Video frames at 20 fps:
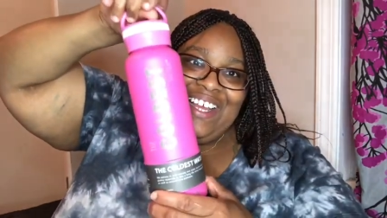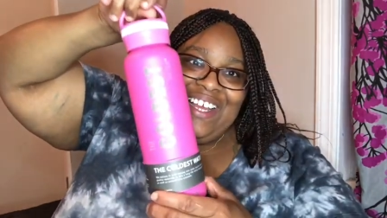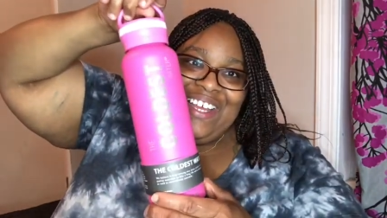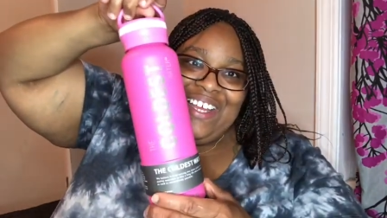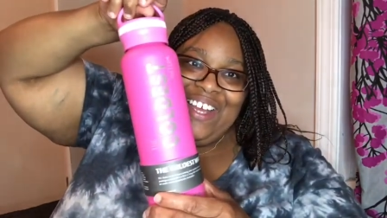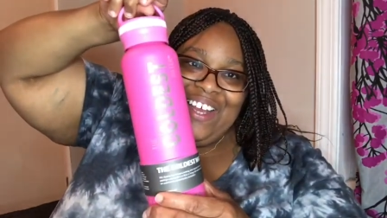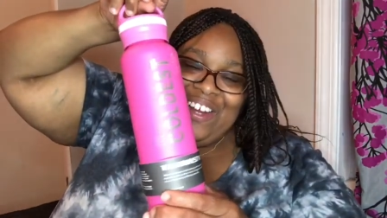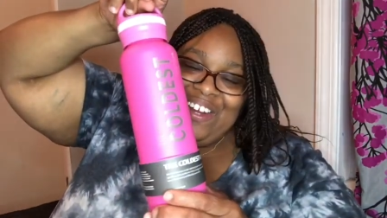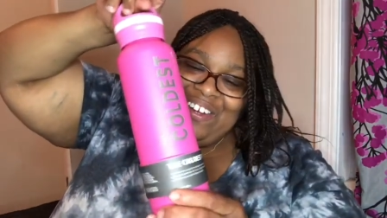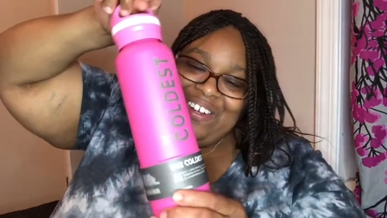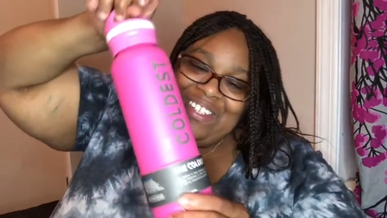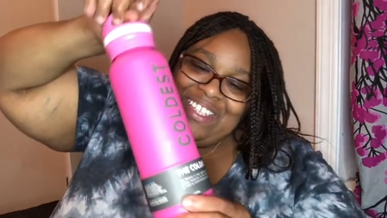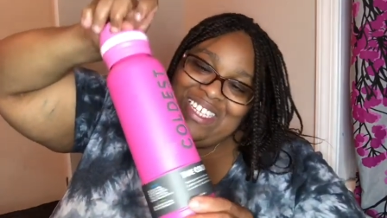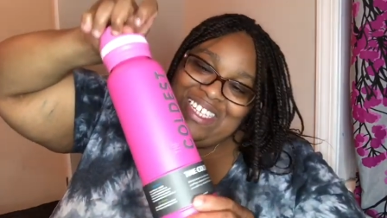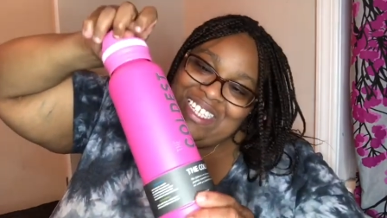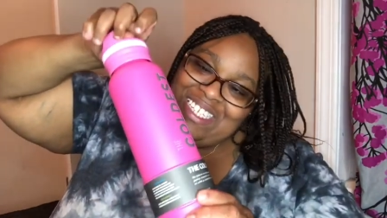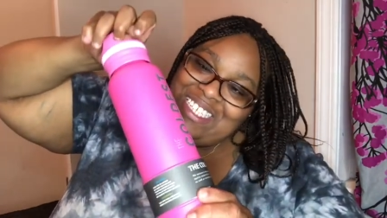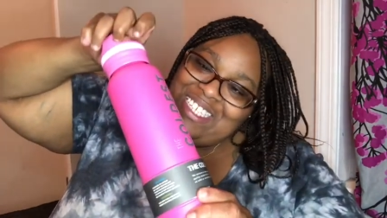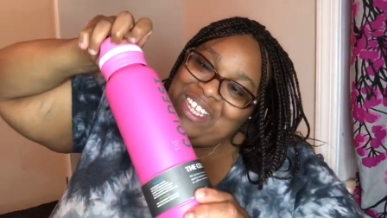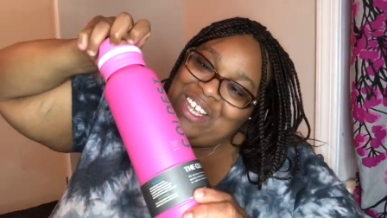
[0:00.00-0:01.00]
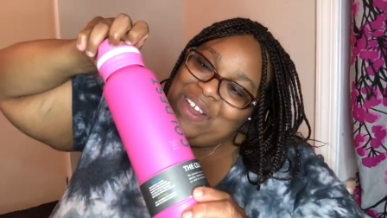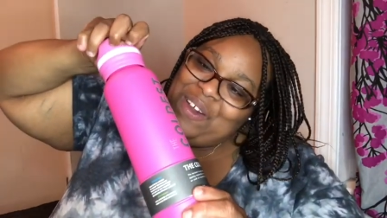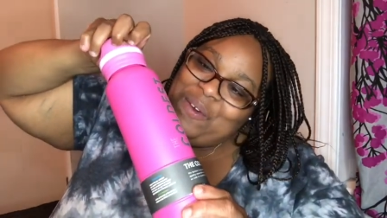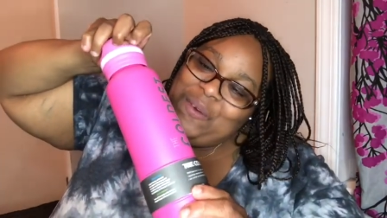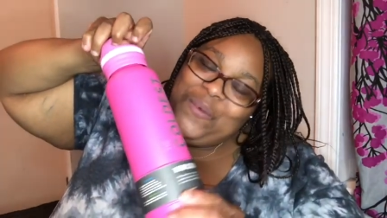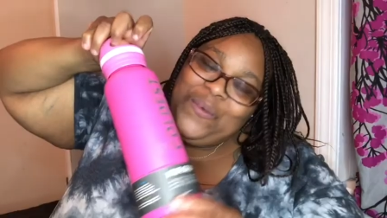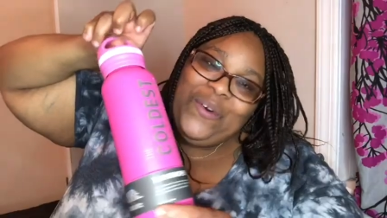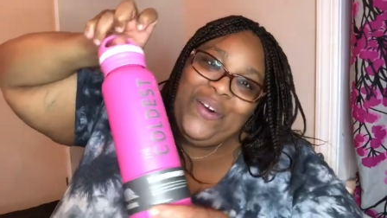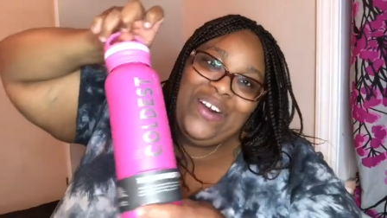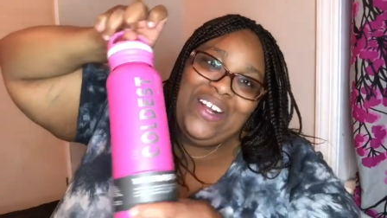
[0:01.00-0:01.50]
Coldest
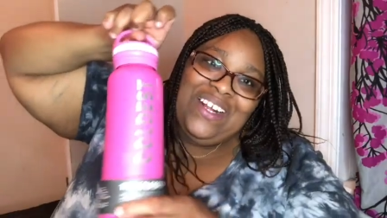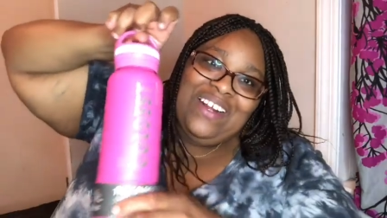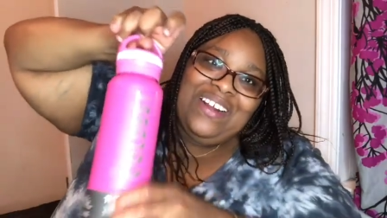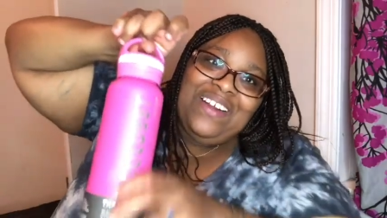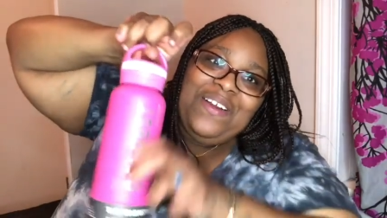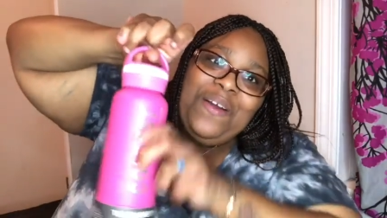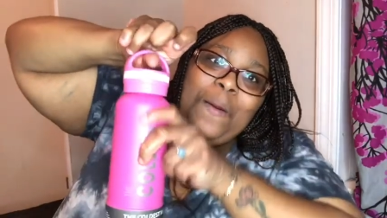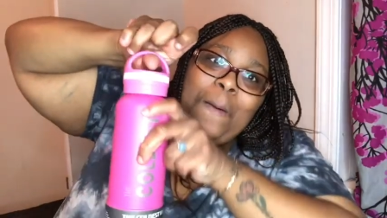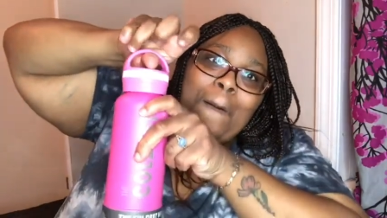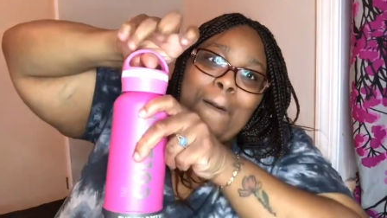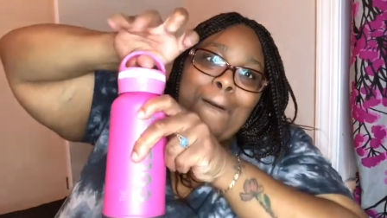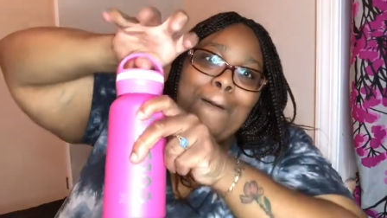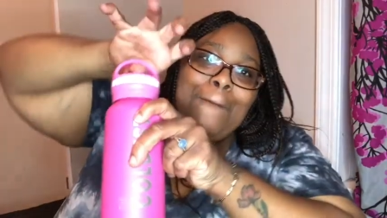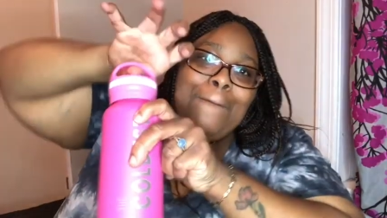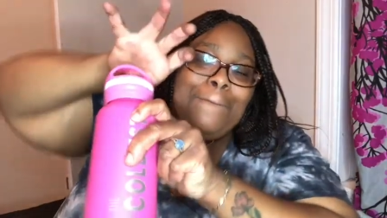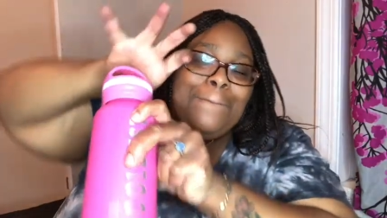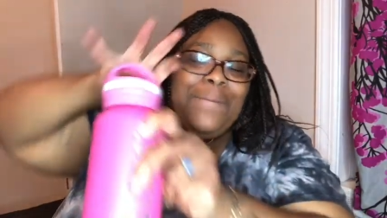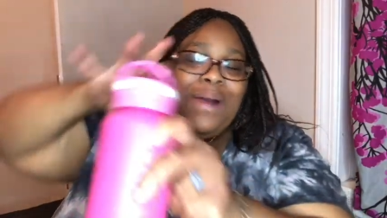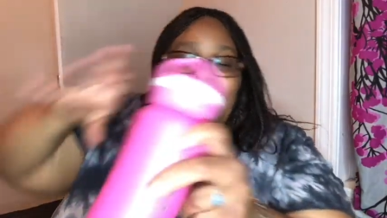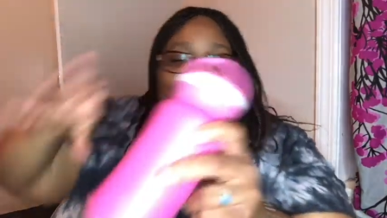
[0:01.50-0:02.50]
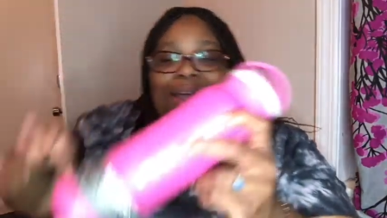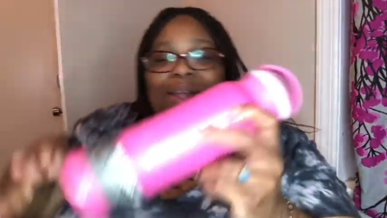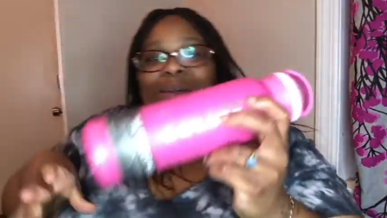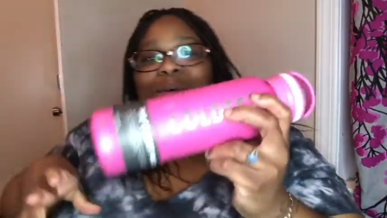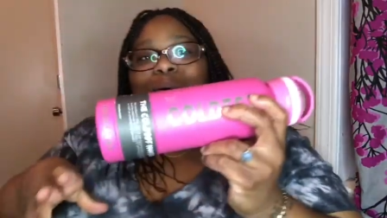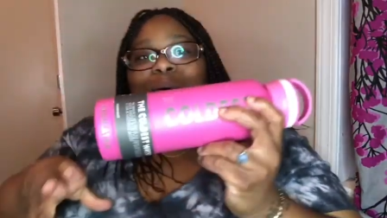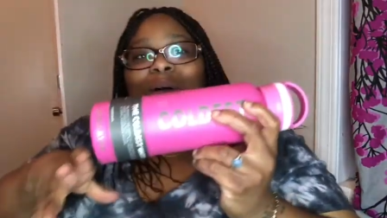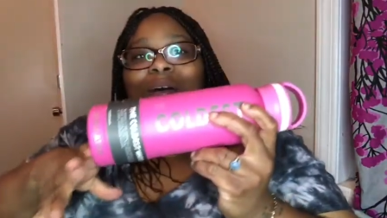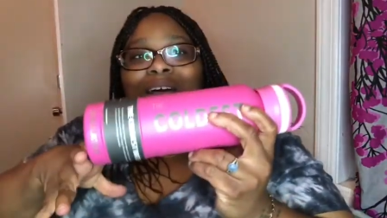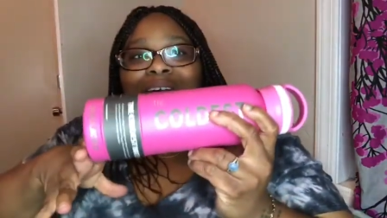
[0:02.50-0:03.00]
water
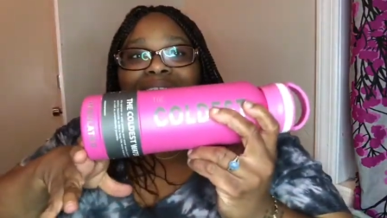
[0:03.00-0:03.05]
bottle.